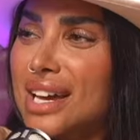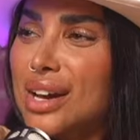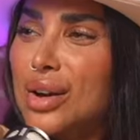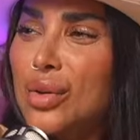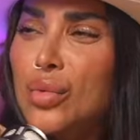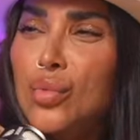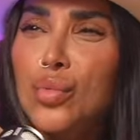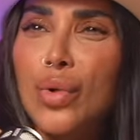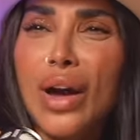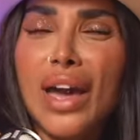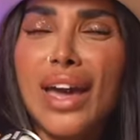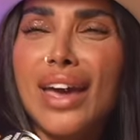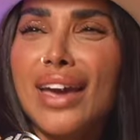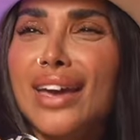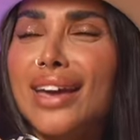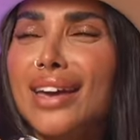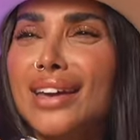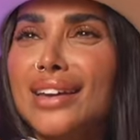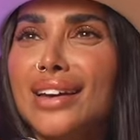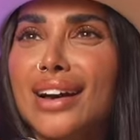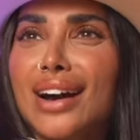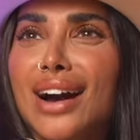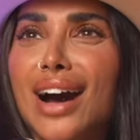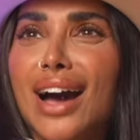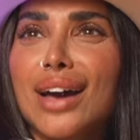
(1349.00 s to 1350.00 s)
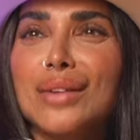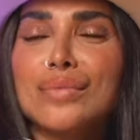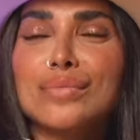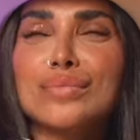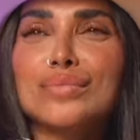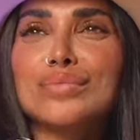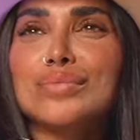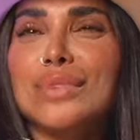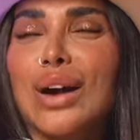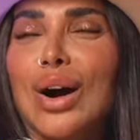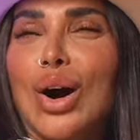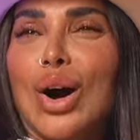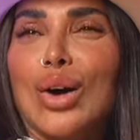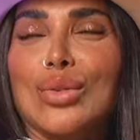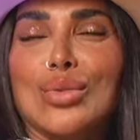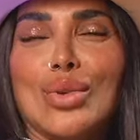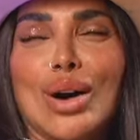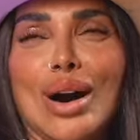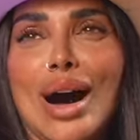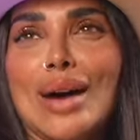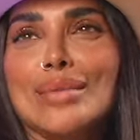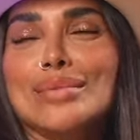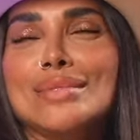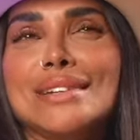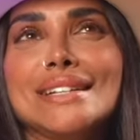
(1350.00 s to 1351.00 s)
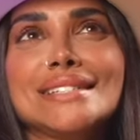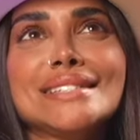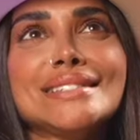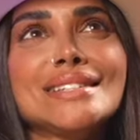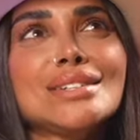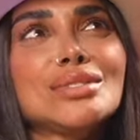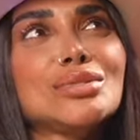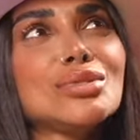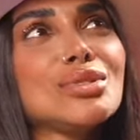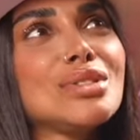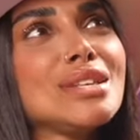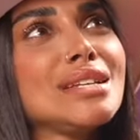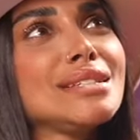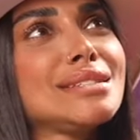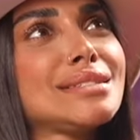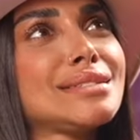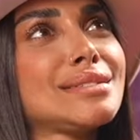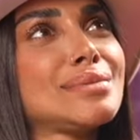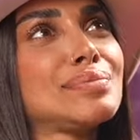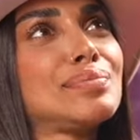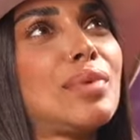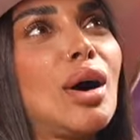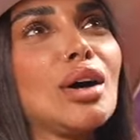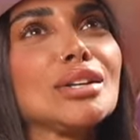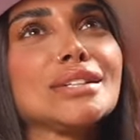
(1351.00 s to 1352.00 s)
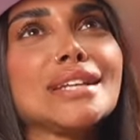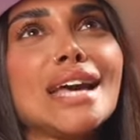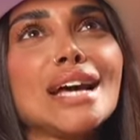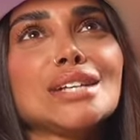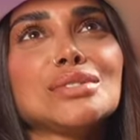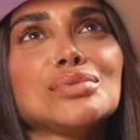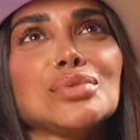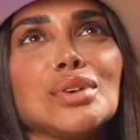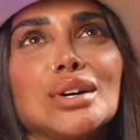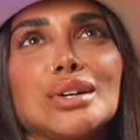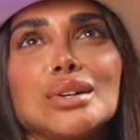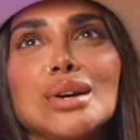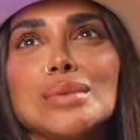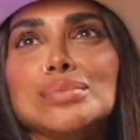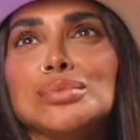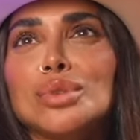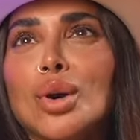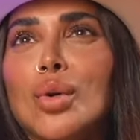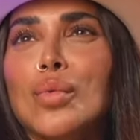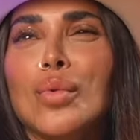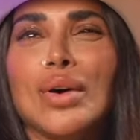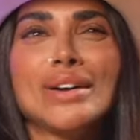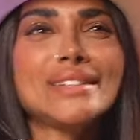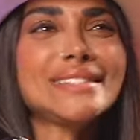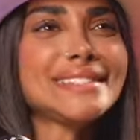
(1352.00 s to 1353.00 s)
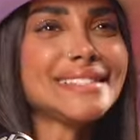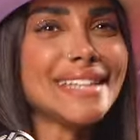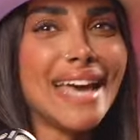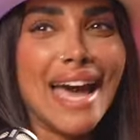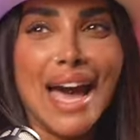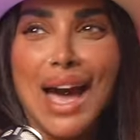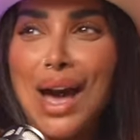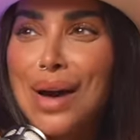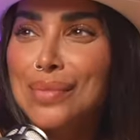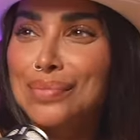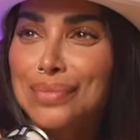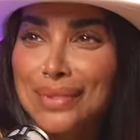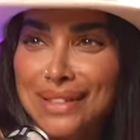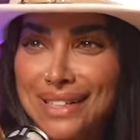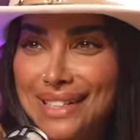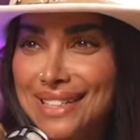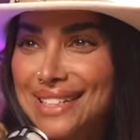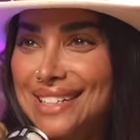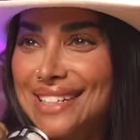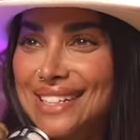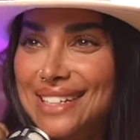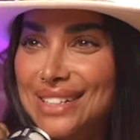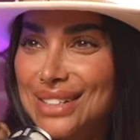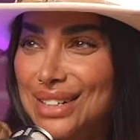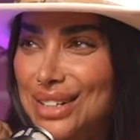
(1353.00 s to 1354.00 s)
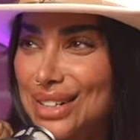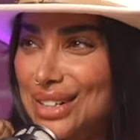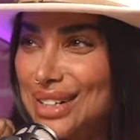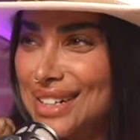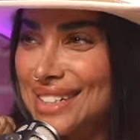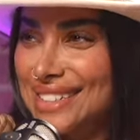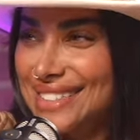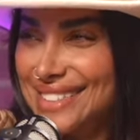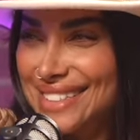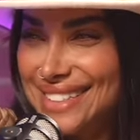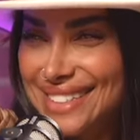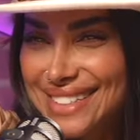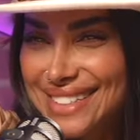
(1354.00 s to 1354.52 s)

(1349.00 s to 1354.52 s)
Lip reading: are like, wait, I'm listening to this podcast for crypto. What's happening here?